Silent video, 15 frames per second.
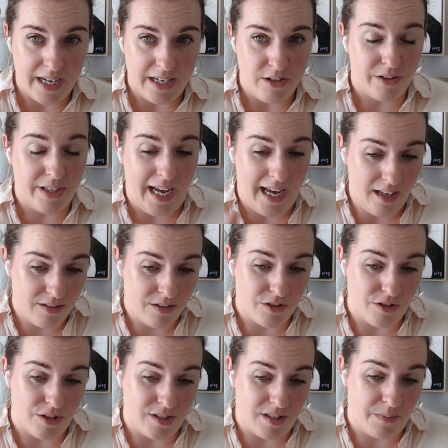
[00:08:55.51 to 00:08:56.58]
And your calendar is
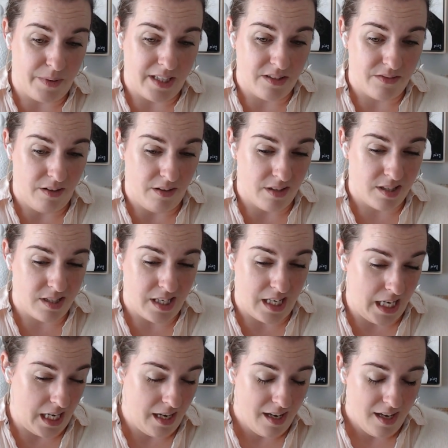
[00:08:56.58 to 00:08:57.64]
just a place for you to
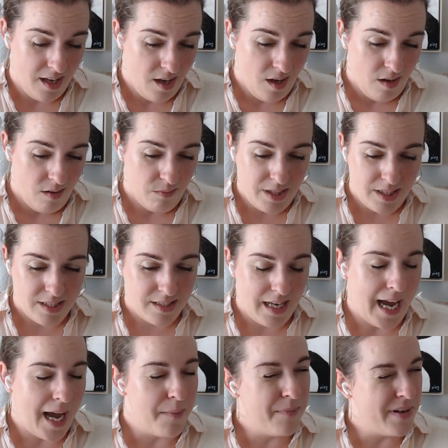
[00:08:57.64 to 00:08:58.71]
see what's
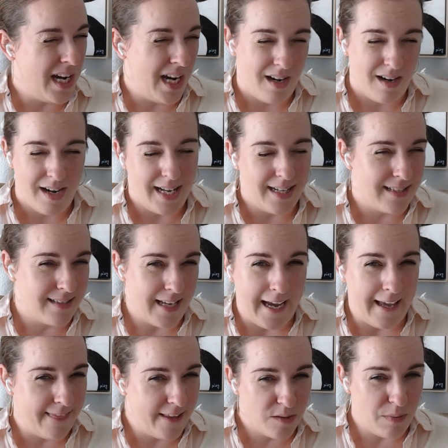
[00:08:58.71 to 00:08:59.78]
happening
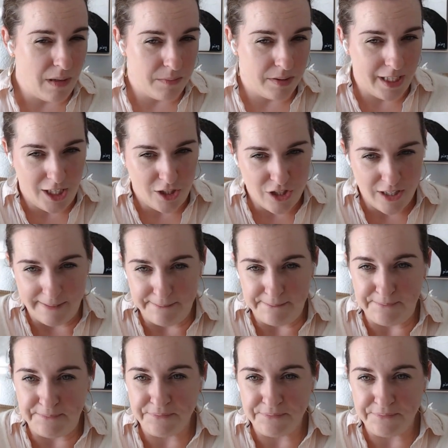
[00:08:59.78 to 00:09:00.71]
inside this publication.